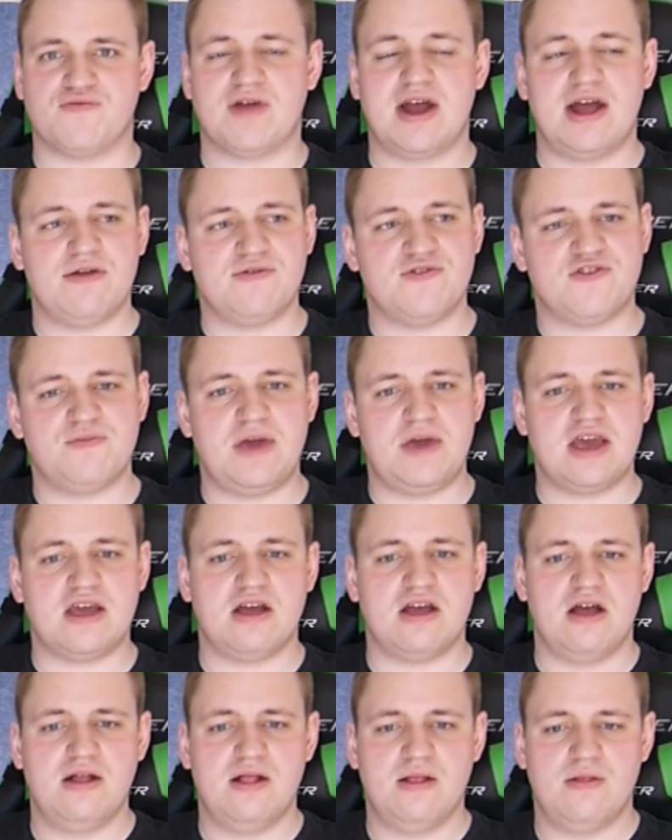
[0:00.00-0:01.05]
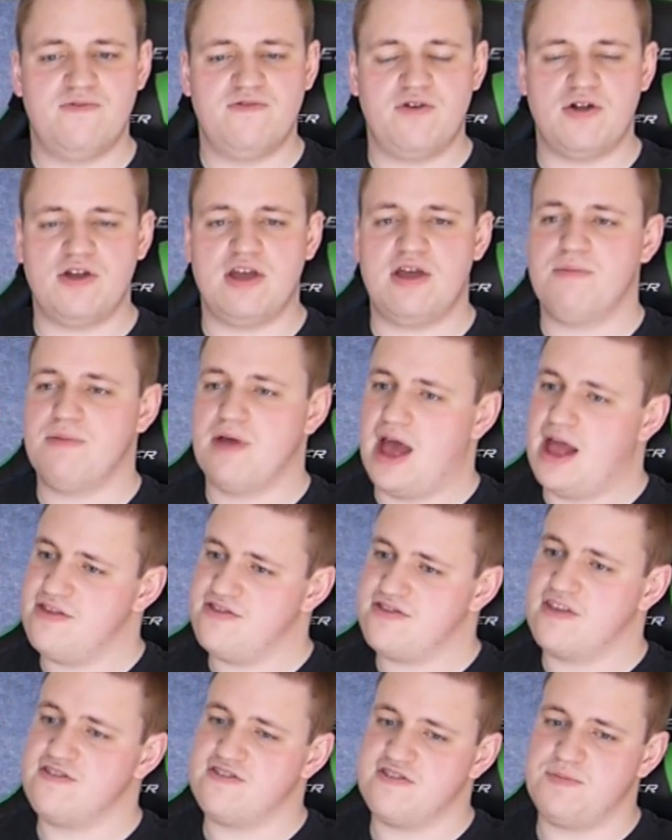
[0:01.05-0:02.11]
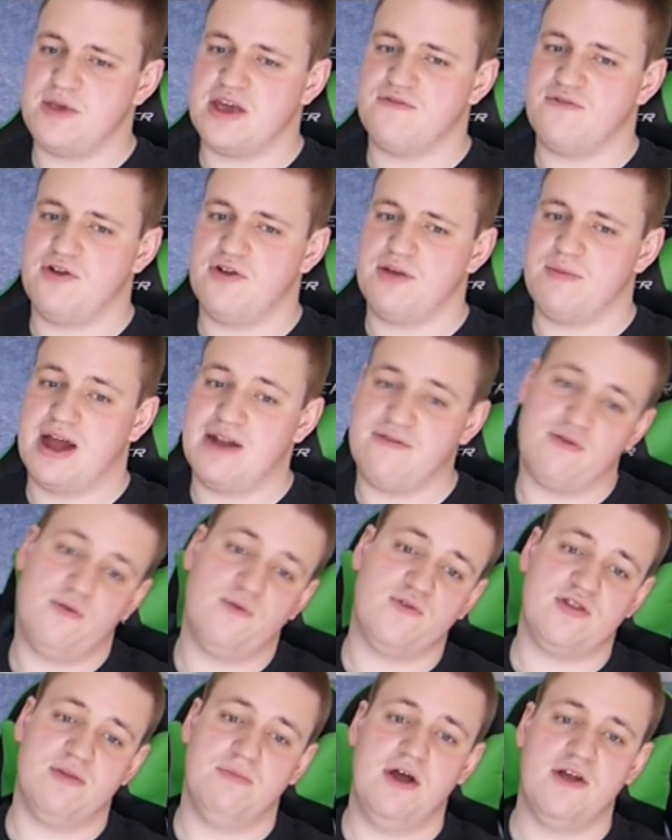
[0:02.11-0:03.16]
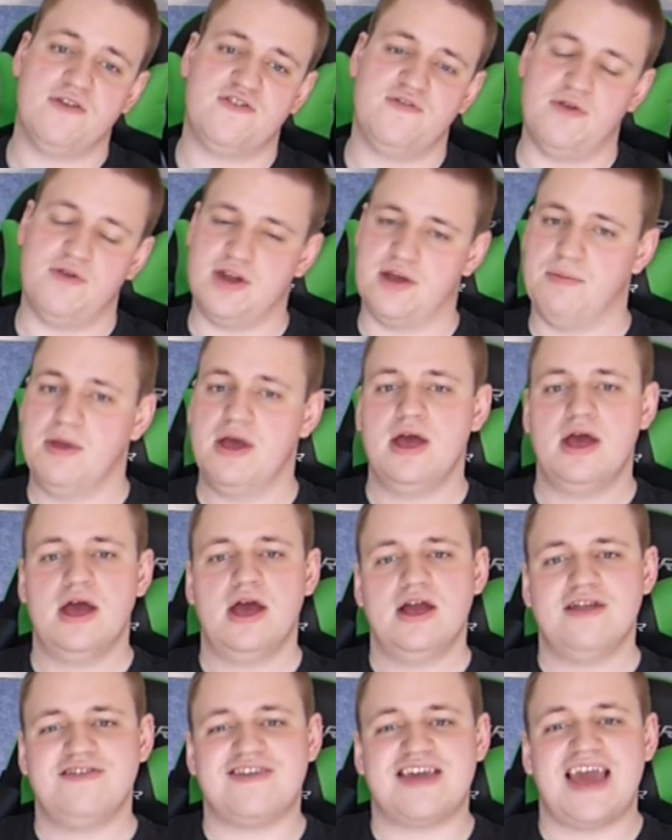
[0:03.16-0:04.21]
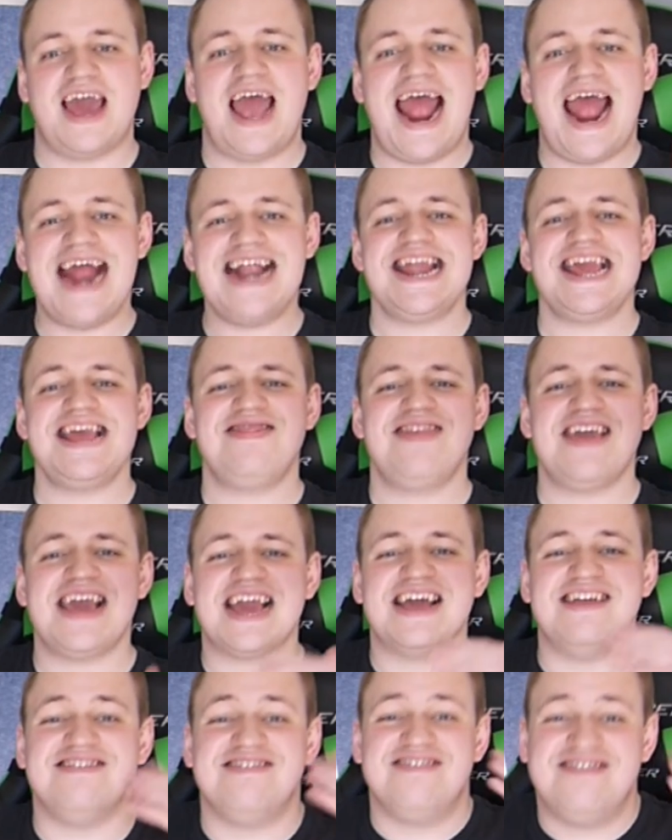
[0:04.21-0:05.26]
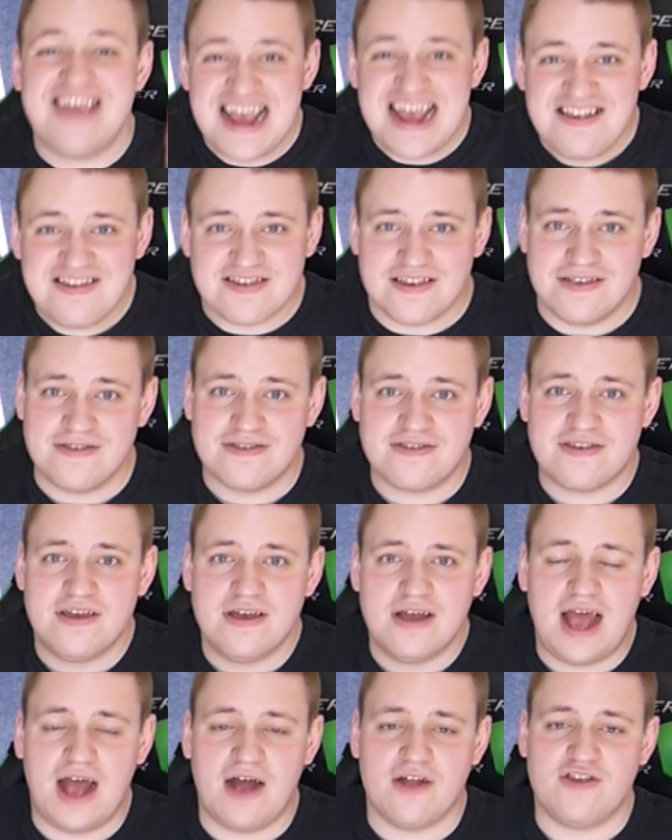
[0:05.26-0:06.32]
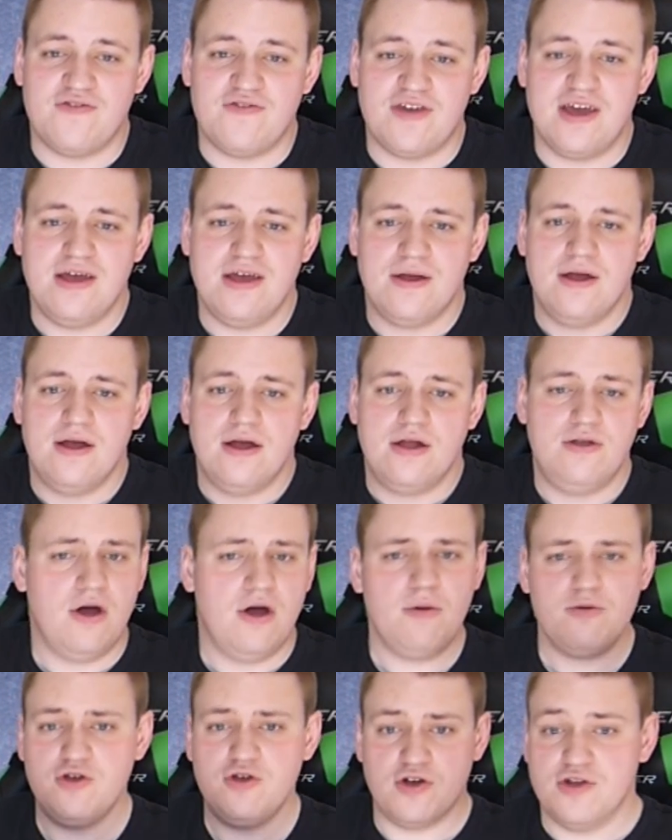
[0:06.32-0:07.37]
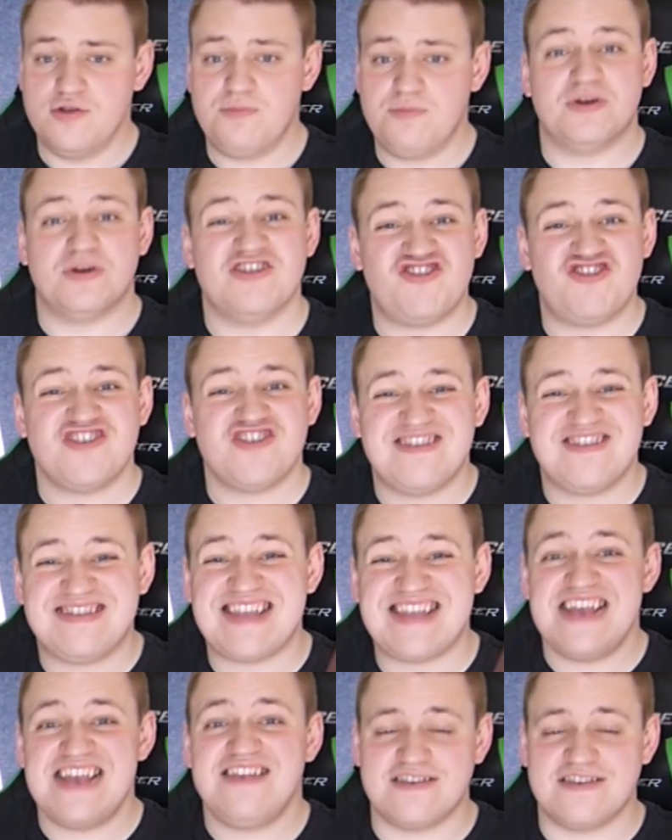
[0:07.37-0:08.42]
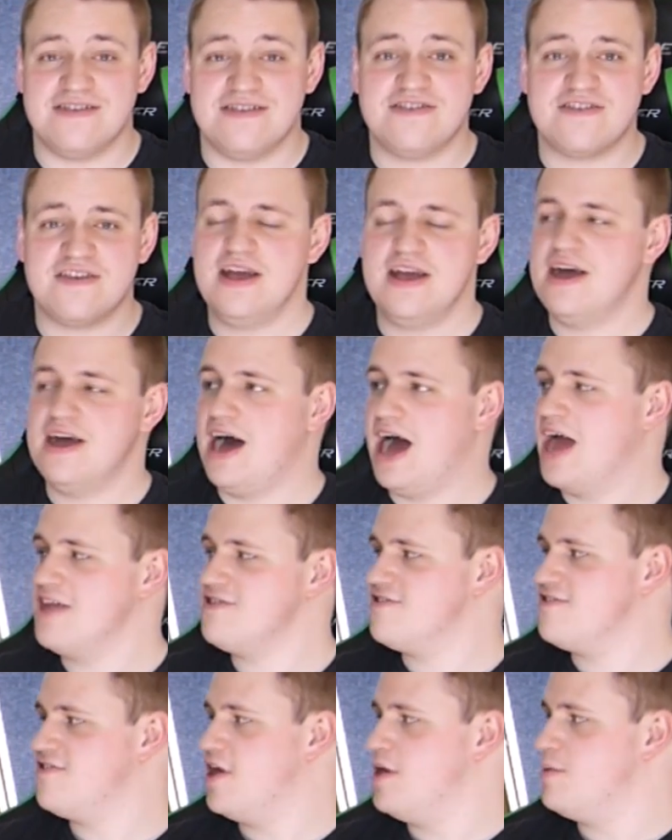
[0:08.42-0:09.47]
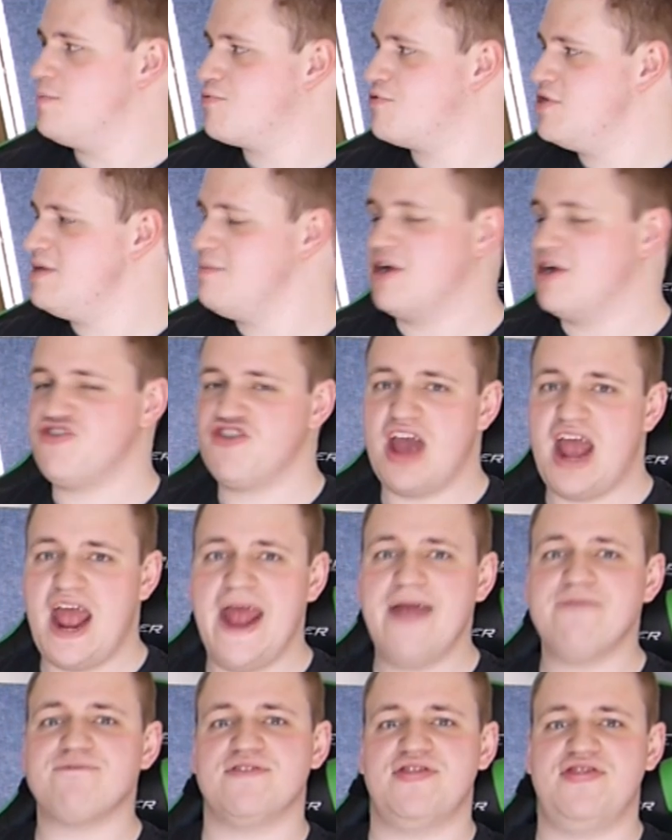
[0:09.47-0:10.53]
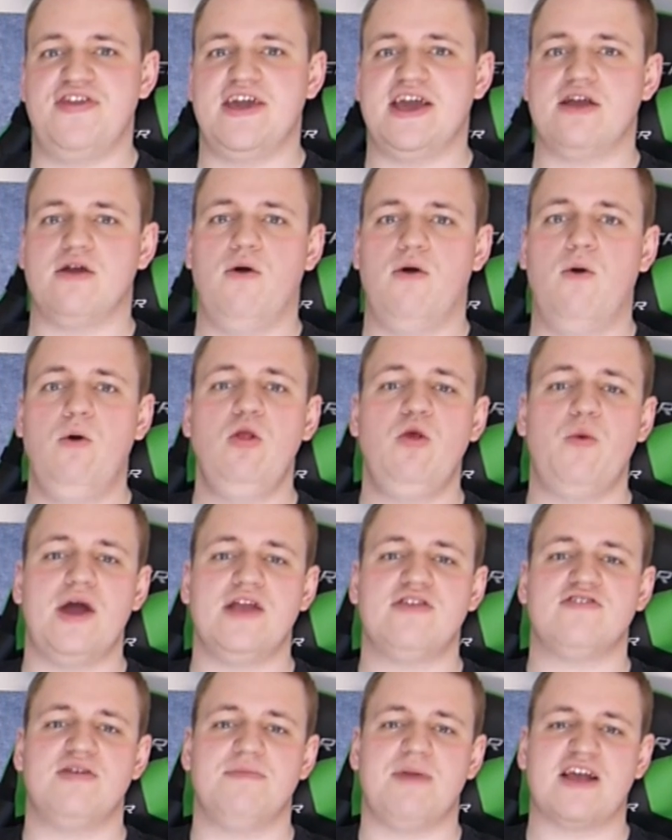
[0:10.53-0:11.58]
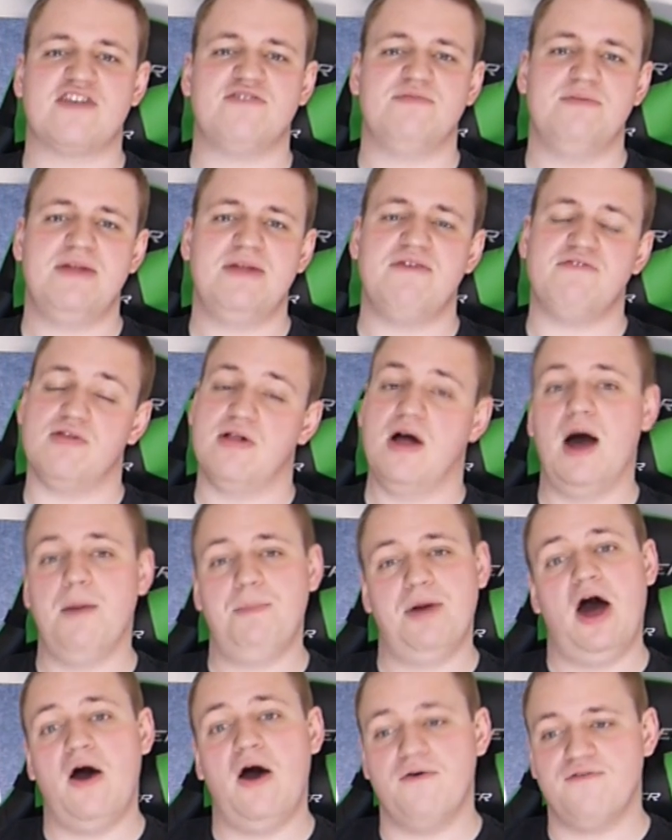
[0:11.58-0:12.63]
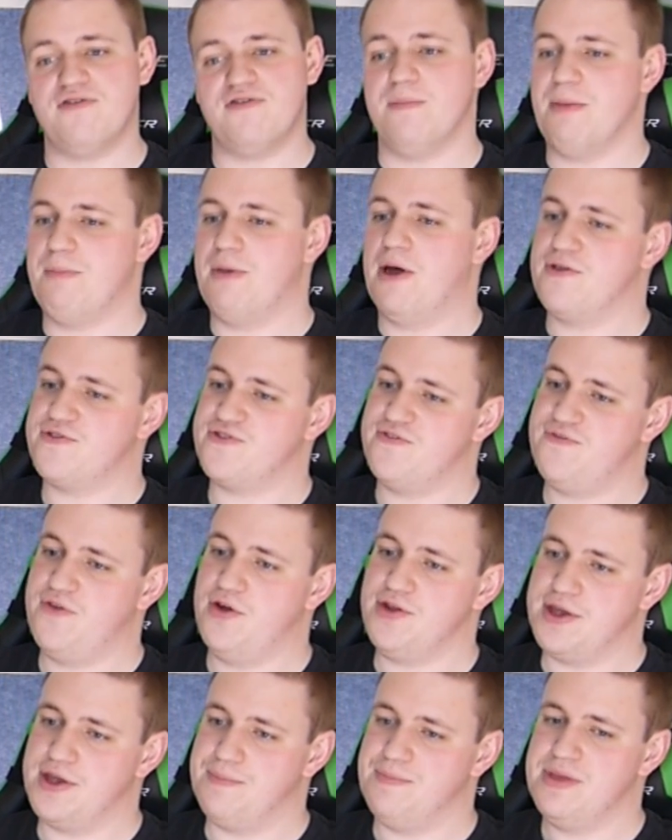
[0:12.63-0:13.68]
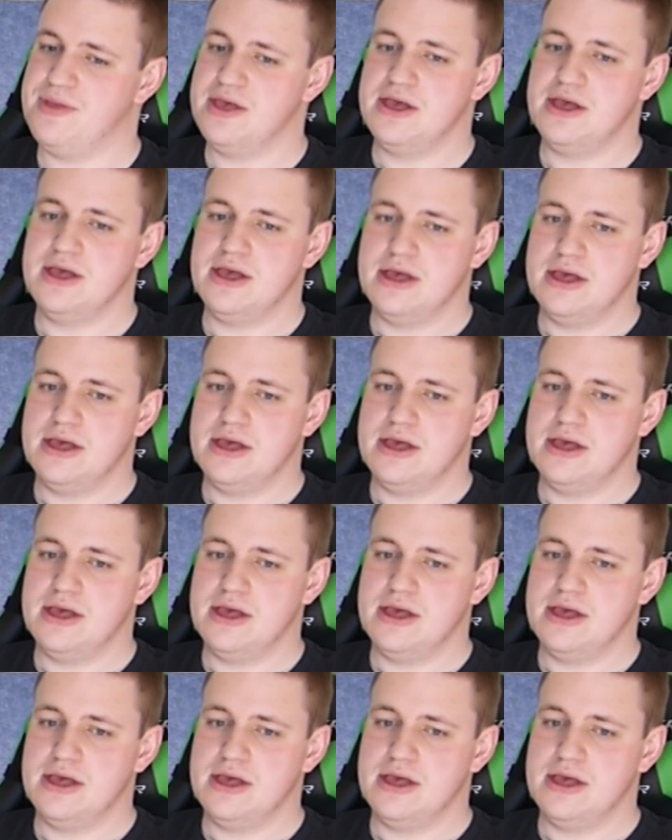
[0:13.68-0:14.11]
surround speaker volume and center speaker volume, and of course the master volume. To get anything decent out of it, not good but just decent, I had to turn pretty much everything all the way to the maximum level apart from the master volume.